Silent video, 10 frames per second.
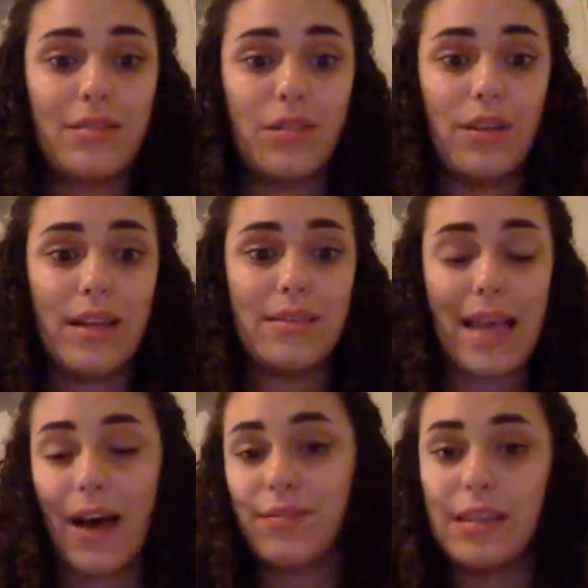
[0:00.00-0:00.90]
students
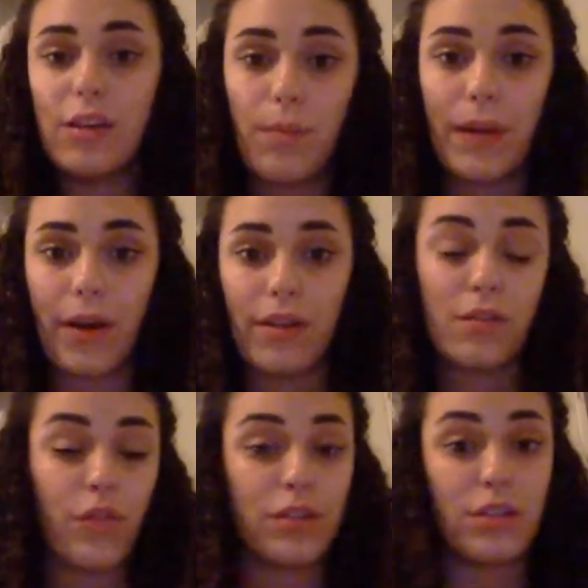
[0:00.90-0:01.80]
have single parents
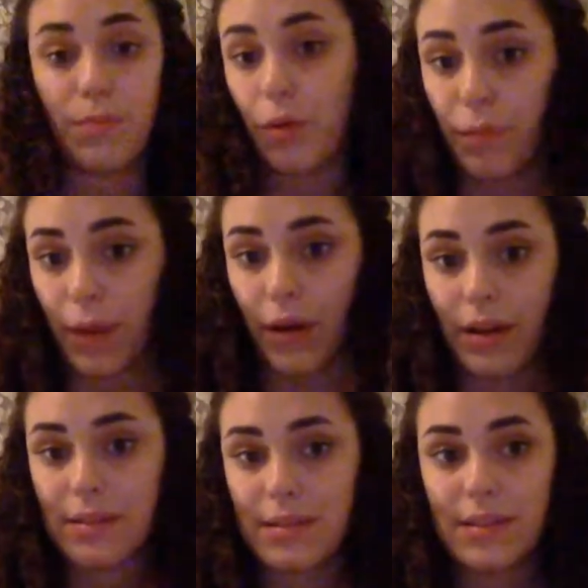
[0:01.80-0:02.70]
versus both
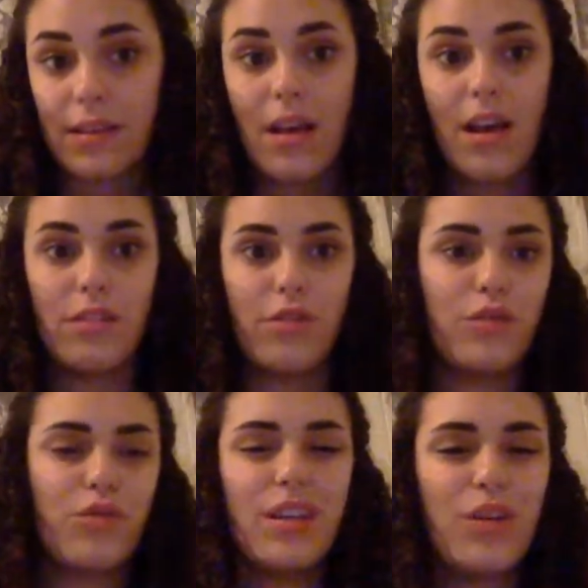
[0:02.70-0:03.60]
parents. So it
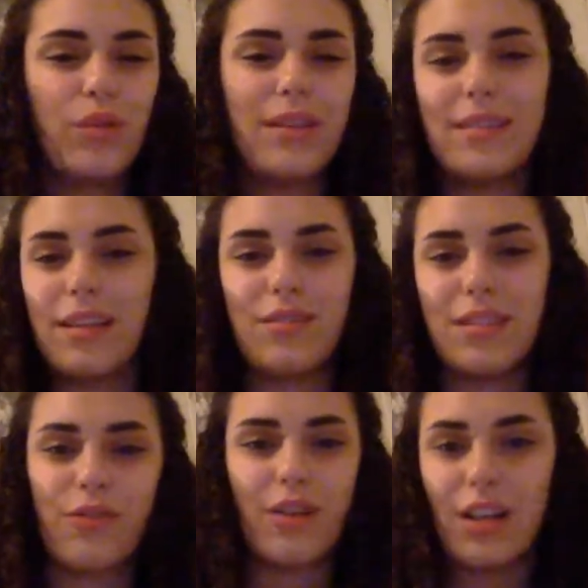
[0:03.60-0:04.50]
was really cool to see those
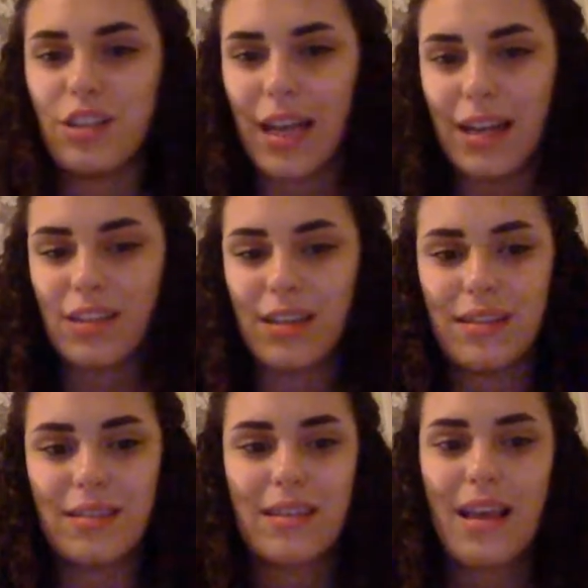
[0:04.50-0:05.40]

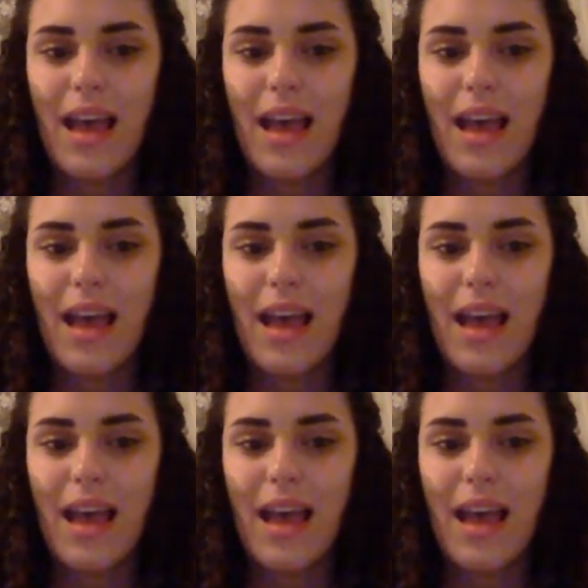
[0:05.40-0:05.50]
differentiations.